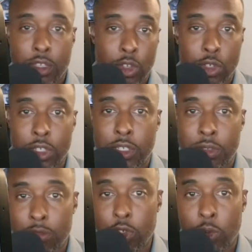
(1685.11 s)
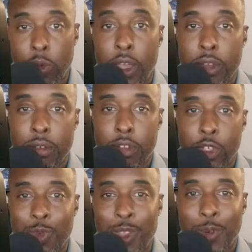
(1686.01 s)
You should run. You
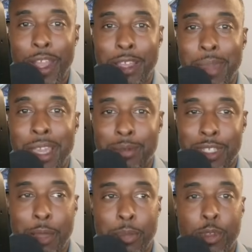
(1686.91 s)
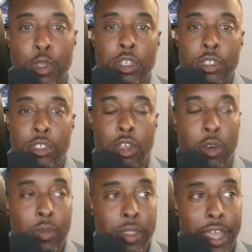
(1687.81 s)
should run the rock and make them stop you.
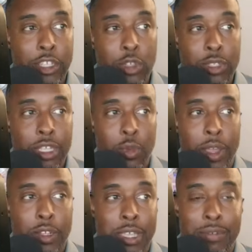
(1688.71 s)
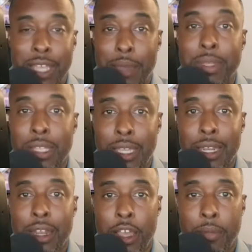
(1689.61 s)
So I do think the Raiders have time to clean
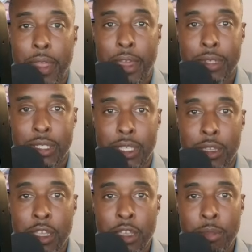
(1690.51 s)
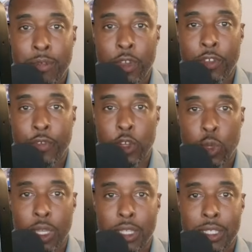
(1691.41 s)
it up, obviously, before the first
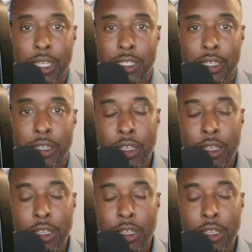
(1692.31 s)
week of the season.